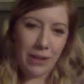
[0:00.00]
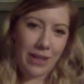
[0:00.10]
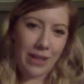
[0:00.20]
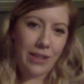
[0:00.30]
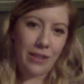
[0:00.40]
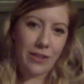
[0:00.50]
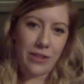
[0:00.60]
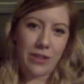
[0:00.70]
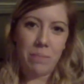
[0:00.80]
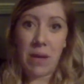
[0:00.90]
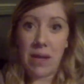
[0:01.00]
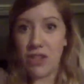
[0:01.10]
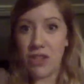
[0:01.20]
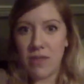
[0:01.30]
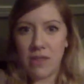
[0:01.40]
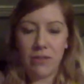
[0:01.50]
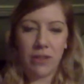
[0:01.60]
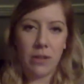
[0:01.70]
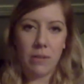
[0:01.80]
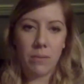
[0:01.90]
Like, there's just a bunch of
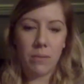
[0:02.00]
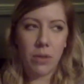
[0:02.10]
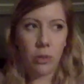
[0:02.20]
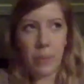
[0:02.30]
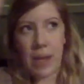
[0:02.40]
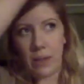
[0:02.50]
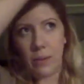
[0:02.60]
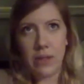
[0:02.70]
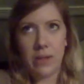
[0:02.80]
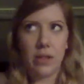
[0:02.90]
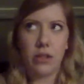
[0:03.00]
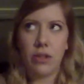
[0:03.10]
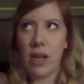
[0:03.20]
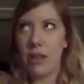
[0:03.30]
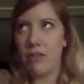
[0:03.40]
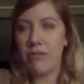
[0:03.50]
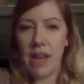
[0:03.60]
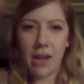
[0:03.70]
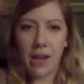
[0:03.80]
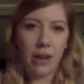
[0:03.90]
different neural pathways that are trying to
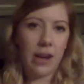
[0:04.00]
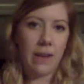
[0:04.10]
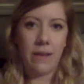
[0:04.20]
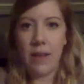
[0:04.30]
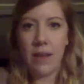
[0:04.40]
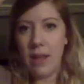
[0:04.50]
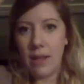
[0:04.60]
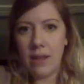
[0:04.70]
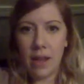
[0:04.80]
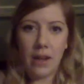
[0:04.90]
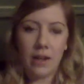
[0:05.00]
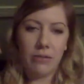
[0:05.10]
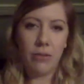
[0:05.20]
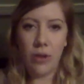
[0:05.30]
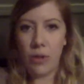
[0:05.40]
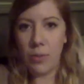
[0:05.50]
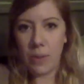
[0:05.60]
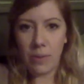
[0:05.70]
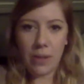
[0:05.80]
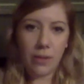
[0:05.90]
fire, and not enough room,
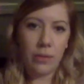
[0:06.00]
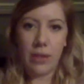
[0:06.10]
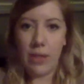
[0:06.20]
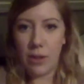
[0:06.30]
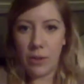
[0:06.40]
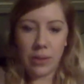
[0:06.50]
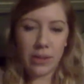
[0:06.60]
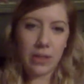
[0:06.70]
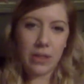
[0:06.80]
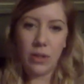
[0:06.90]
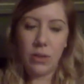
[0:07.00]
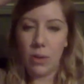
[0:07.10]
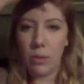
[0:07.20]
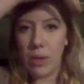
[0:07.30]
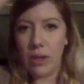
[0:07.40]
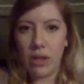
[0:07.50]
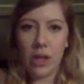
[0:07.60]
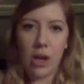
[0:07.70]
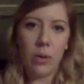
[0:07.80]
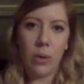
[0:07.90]
and we don't really know what to do or where to
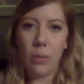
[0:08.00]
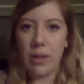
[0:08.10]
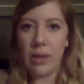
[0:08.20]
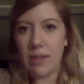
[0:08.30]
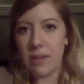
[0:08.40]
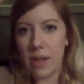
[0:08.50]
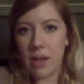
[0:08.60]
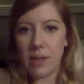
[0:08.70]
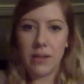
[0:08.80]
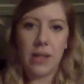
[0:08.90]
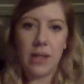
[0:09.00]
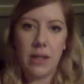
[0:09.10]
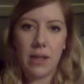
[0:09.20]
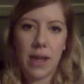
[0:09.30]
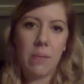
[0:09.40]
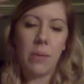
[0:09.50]
go or what this thought is leading to that.